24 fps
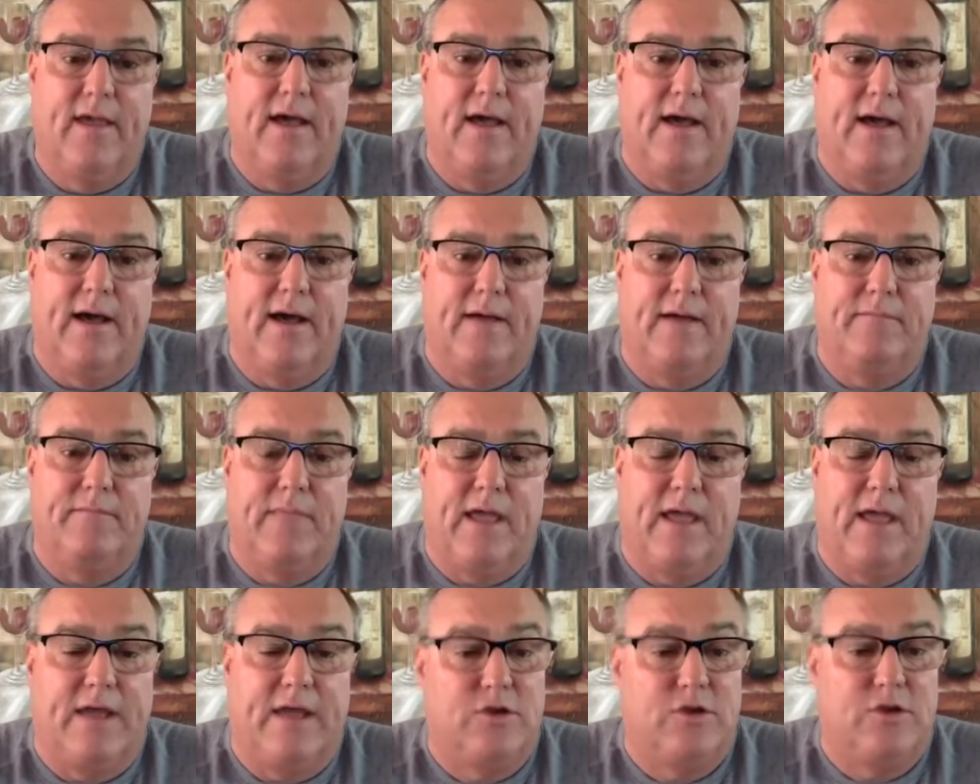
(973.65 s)
Uh,
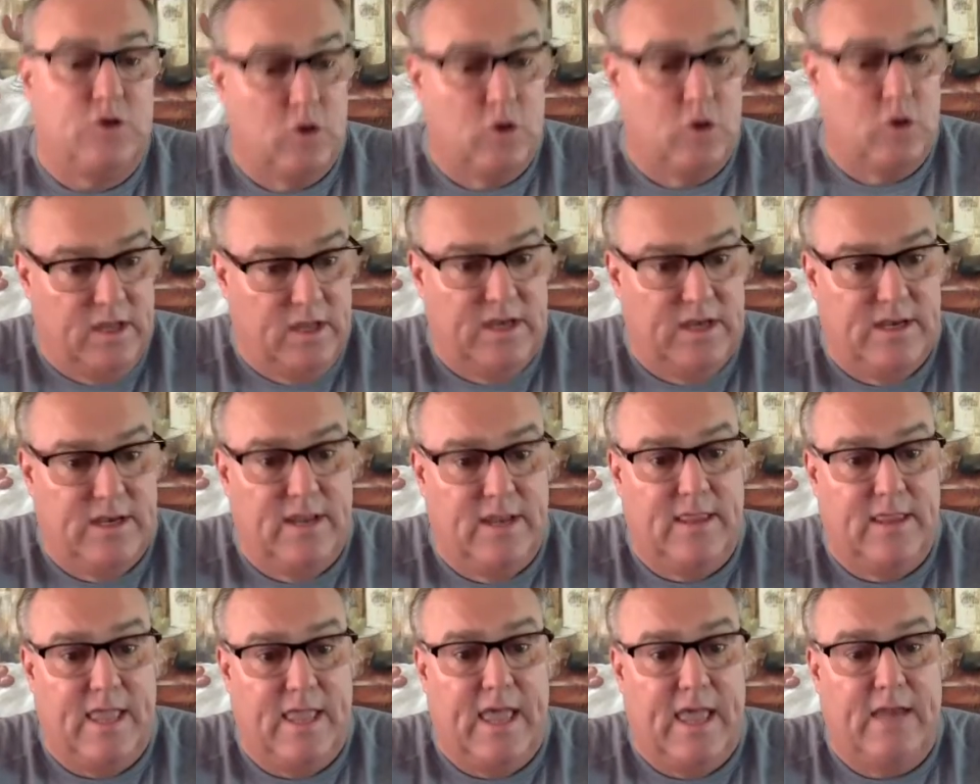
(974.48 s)
I certainly
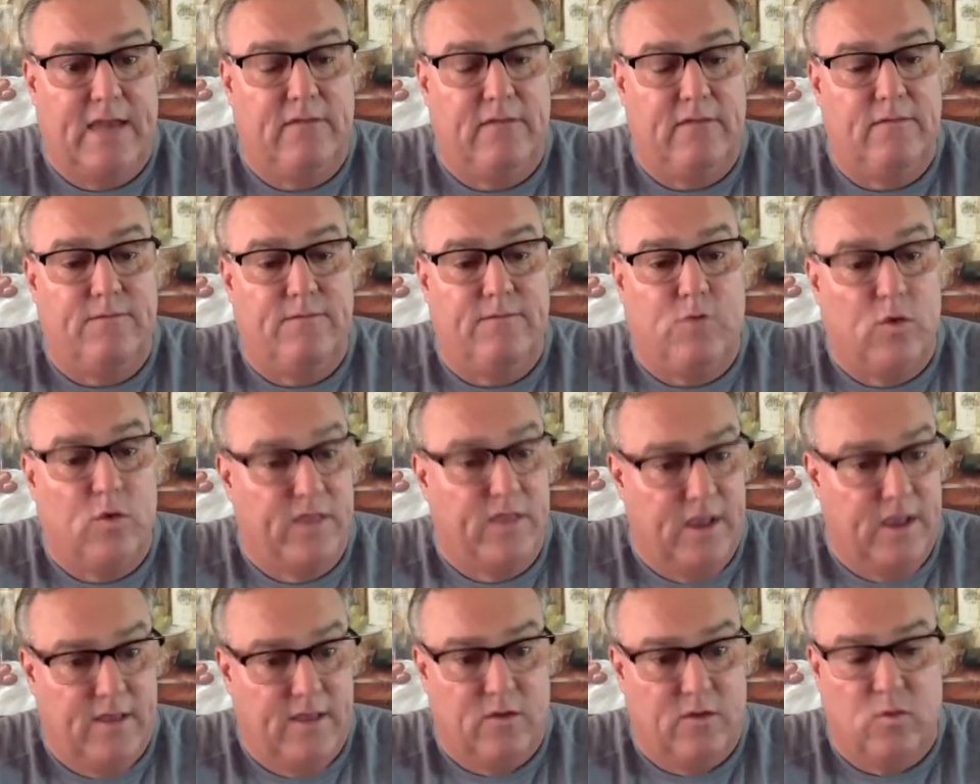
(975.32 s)
did that for
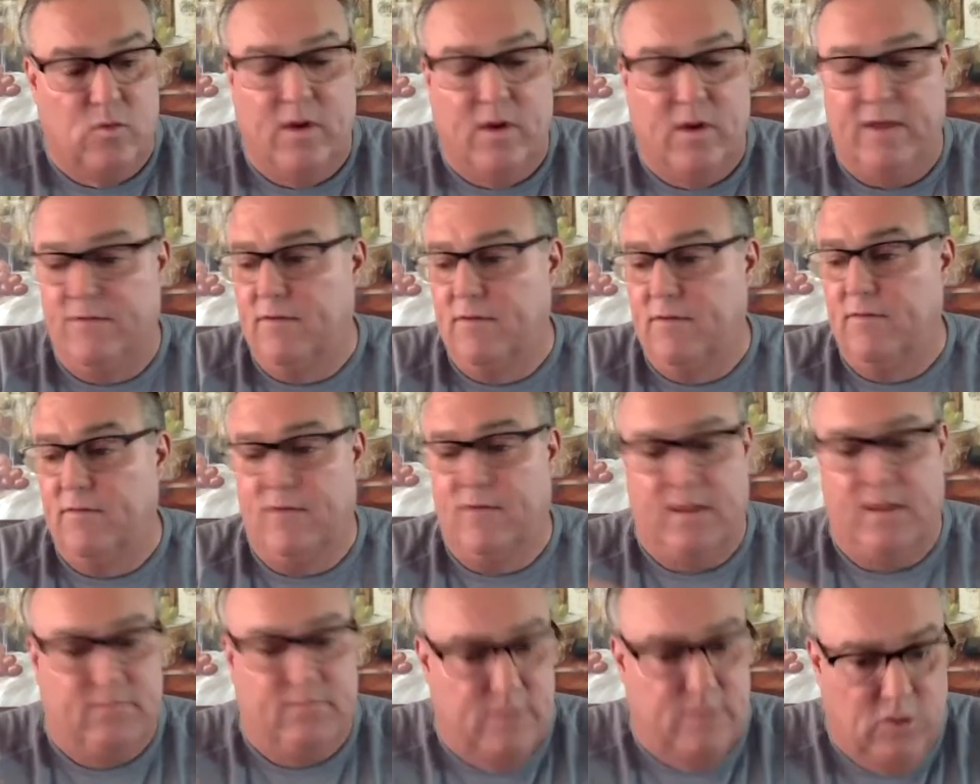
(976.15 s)
the other races
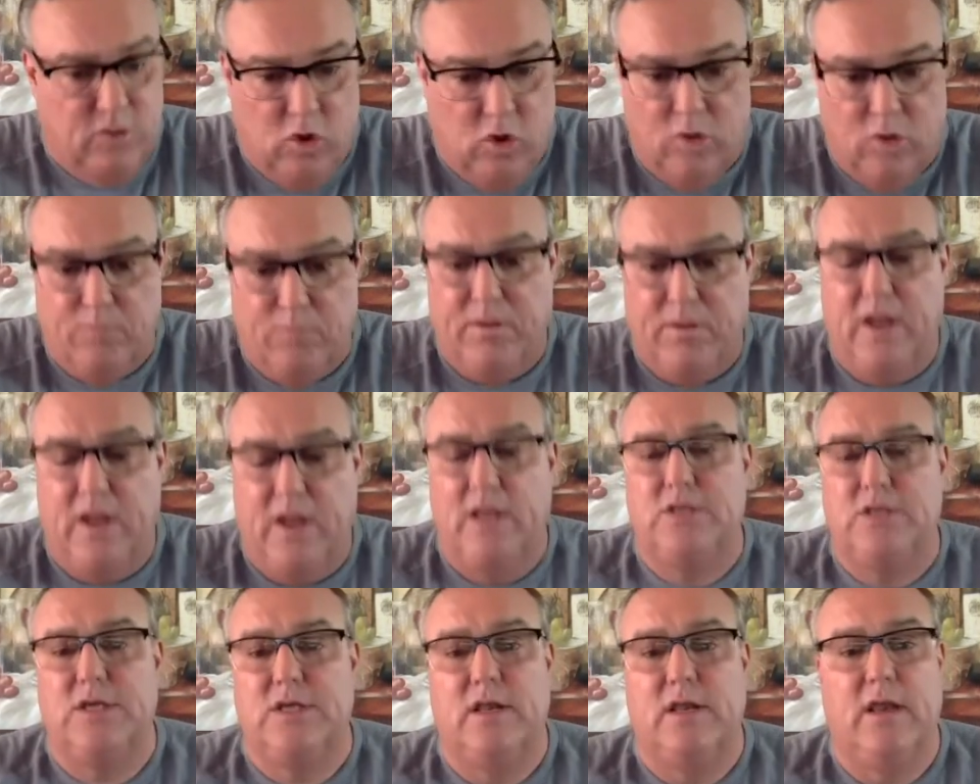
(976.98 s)
at Long
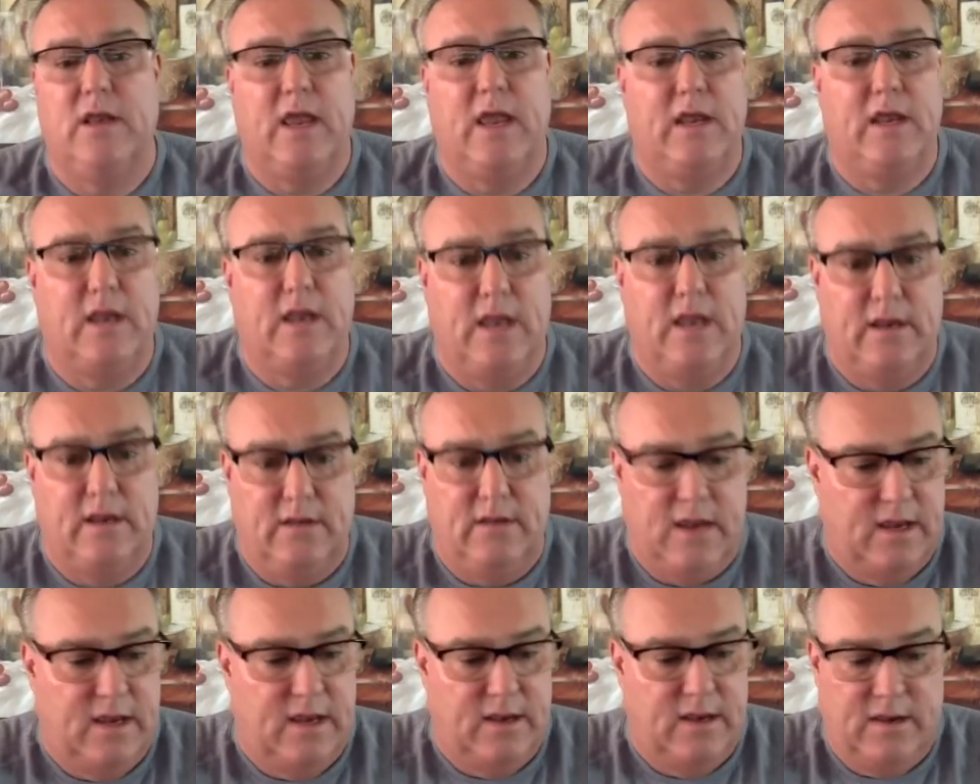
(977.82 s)
Beach and and and
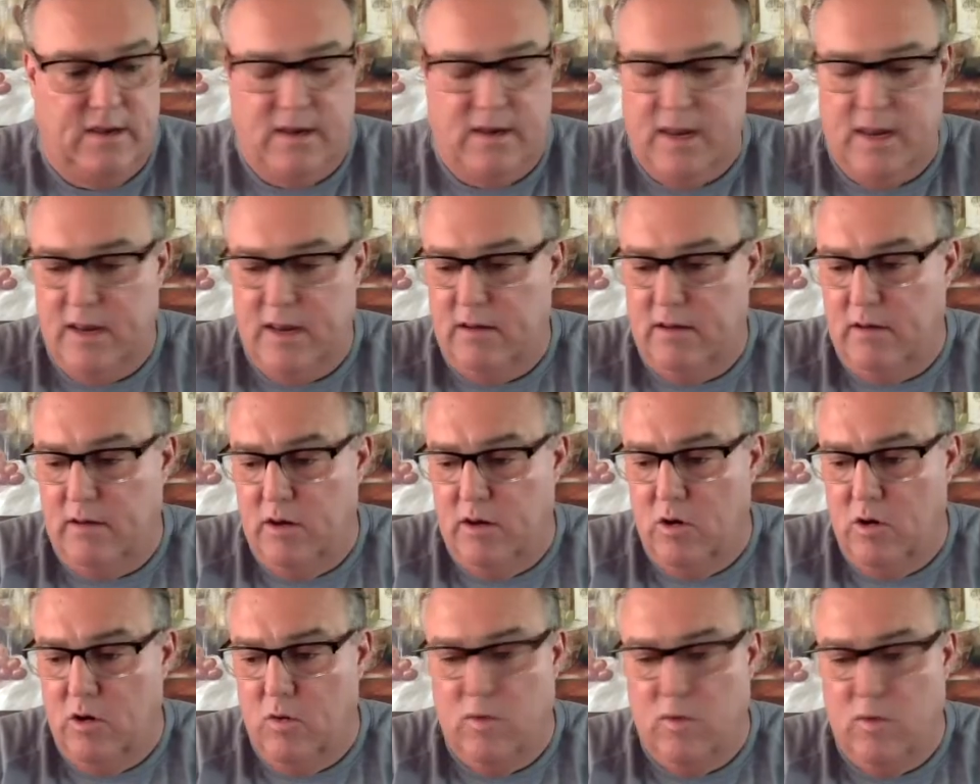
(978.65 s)
and, and
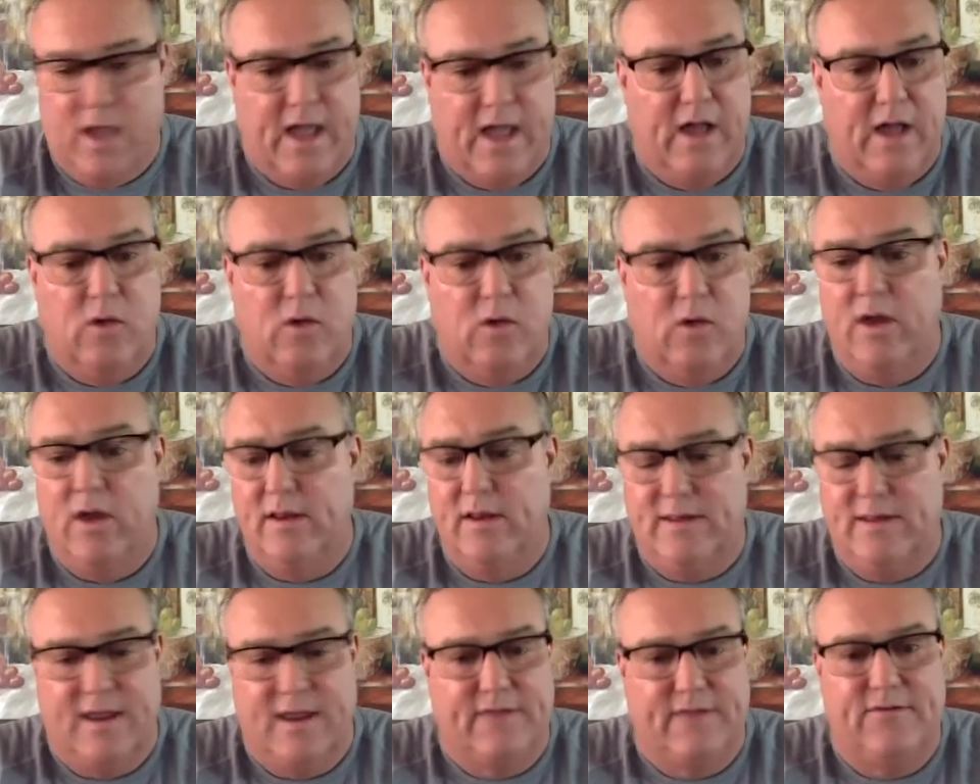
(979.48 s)
you know Iowa
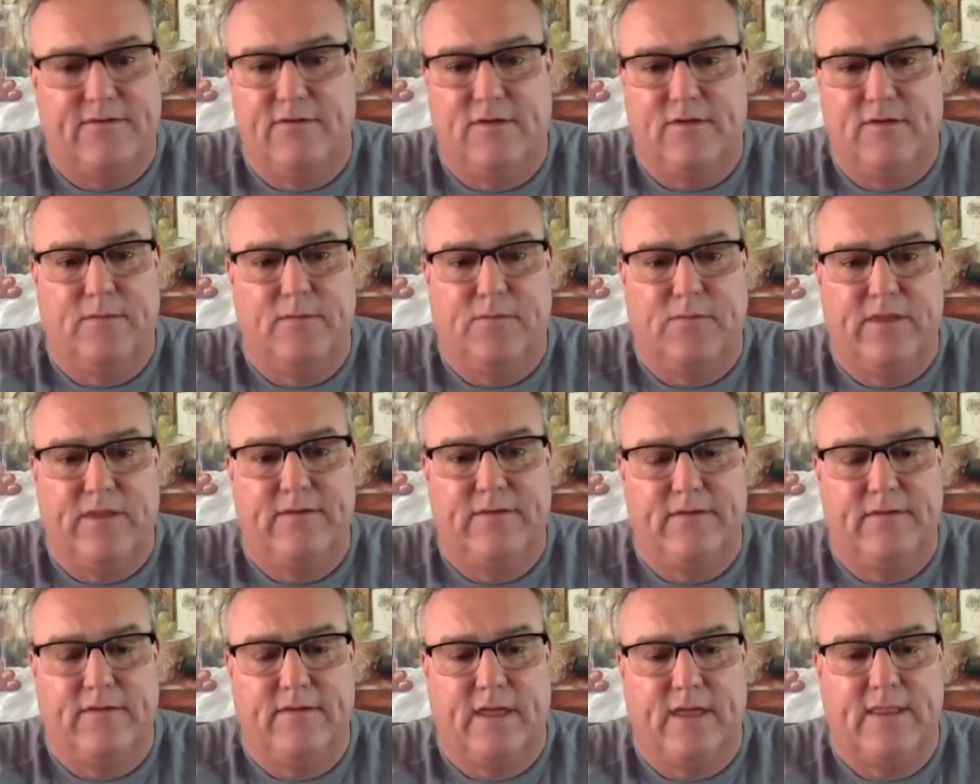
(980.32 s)
and Texas and
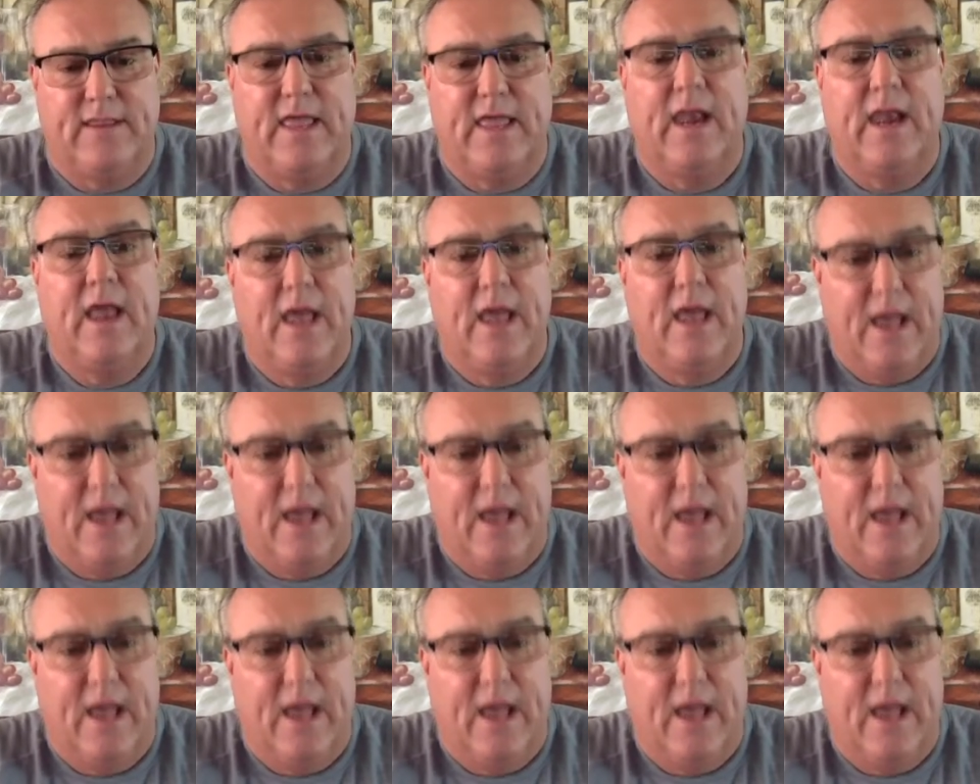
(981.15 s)
places like that.